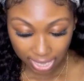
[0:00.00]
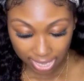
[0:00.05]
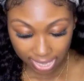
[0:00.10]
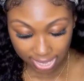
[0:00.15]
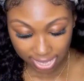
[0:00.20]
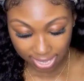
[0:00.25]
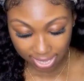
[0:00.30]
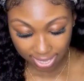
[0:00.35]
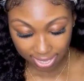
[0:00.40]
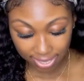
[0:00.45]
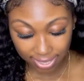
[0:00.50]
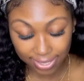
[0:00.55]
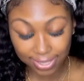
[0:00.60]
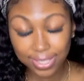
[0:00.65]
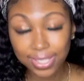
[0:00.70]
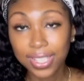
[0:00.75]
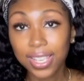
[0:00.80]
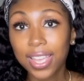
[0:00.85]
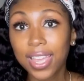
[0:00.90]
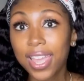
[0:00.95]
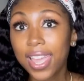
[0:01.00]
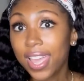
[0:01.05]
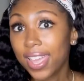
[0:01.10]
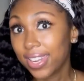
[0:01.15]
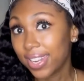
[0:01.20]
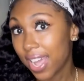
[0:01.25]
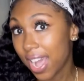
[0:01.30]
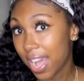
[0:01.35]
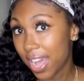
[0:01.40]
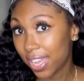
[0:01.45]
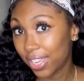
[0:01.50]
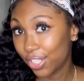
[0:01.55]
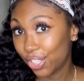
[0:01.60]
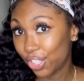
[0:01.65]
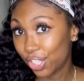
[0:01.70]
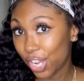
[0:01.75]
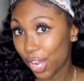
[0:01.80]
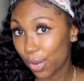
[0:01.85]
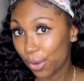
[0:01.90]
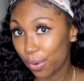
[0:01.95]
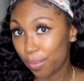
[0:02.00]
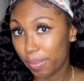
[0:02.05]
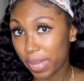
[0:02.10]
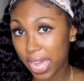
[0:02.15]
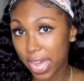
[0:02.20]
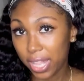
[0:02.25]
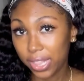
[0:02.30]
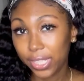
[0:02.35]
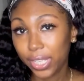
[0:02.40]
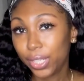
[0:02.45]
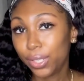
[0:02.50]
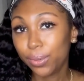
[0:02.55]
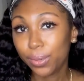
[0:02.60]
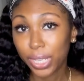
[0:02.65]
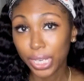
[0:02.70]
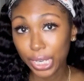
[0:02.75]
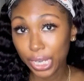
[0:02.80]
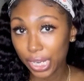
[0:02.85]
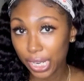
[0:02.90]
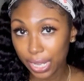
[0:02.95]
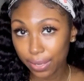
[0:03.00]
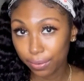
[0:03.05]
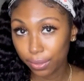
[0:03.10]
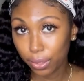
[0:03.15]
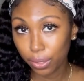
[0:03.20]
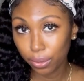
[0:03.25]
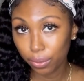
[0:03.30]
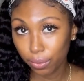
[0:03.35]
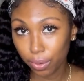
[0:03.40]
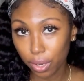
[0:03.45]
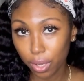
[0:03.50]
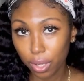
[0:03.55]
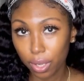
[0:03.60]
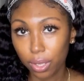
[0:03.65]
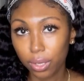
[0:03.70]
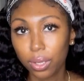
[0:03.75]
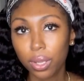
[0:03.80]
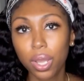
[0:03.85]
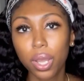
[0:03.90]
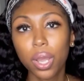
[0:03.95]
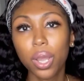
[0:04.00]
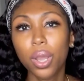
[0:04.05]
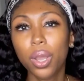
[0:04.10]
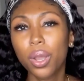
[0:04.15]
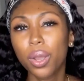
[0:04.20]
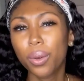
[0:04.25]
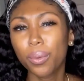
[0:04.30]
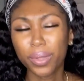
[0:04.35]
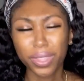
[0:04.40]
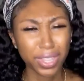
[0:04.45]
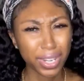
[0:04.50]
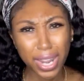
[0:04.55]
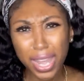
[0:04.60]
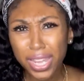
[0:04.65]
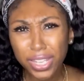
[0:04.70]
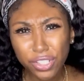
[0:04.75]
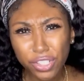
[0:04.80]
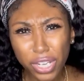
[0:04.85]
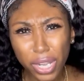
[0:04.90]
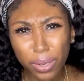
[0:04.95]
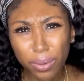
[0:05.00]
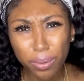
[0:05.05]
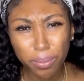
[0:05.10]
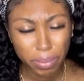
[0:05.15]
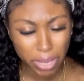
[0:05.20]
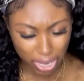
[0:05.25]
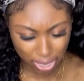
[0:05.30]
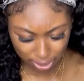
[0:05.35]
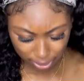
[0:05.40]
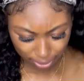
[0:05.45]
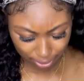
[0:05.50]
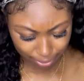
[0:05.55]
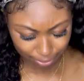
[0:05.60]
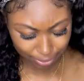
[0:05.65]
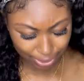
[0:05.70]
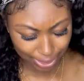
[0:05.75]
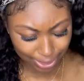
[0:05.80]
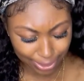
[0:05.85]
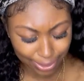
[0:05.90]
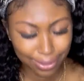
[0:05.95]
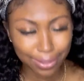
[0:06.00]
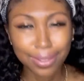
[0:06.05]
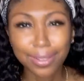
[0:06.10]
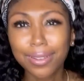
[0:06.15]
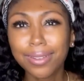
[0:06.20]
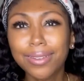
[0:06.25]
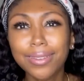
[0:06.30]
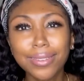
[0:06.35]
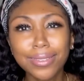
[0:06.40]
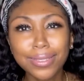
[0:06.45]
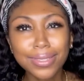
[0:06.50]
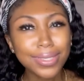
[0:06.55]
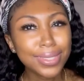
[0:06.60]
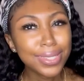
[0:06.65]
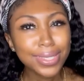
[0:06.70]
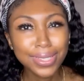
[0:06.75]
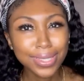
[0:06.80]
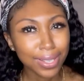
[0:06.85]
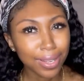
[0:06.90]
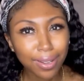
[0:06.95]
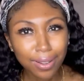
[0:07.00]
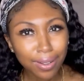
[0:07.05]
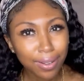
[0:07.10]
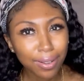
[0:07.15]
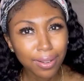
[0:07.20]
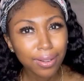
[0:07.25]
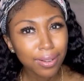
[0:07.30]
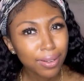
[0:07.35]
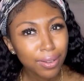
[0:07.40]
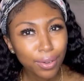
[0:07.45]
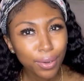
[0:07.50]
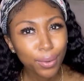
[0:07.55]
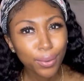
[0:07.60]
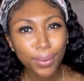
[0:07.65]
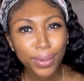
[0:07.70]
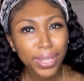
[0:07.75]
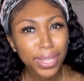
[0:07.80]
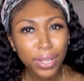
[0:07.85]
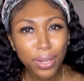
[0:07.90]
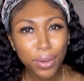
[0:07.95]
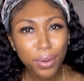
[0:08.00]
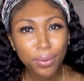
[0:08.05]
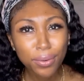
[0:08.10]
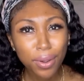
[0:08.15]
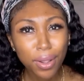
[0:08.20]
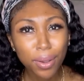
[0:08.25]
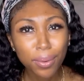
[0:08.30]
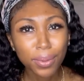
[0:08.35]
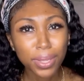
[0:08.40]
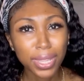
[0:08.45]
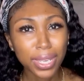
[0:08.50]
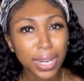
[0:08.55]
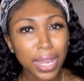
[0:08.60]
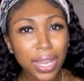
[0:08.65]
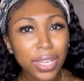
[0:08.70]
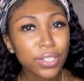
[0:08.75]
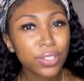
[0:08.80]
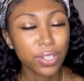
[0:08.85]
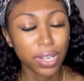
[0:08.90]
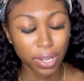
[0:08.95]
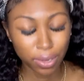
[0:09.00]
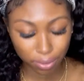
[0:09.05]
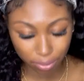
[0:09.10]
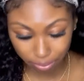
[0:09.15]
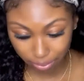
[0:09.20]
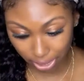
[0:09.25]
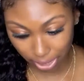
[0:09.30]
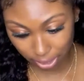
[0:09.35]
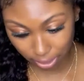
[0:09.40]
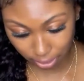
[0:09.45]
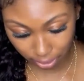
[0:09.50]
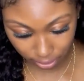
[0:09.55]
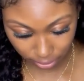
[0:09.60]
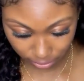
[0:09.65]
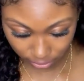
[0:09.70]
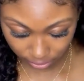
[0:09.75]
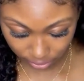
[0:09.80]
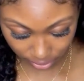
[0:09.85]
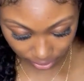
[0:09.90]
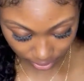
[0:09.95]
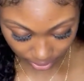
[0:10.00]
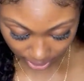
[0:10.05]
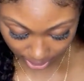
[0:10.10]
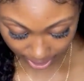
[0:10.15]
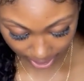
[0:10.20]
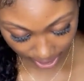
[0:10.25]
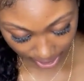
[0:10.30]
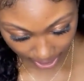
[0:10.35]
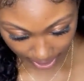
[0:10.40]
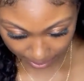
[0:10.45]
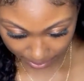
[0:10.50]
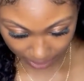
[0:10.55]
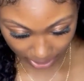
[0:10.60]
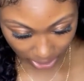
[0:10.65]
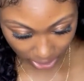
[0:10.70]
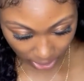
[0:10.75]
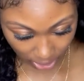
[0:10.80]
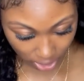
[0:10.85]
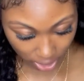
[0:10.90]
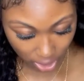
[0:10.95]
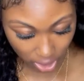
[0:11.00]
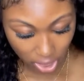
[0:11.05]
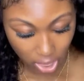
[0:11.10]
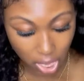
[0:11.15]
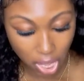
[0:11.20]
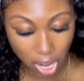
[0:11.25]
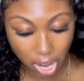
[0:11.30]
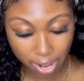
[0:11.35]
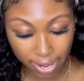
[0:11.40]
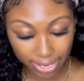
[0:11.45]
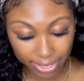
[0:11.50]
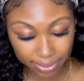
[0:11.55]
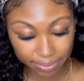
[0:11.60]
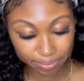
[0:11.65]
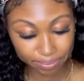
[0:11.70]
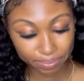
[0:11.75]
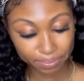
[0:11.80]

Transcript: is an eyeshadow palette. You can never go wrong with an eyeshadow palette. Like, duh. Who can go wrong with an eyeshadow palette? Not me. All right,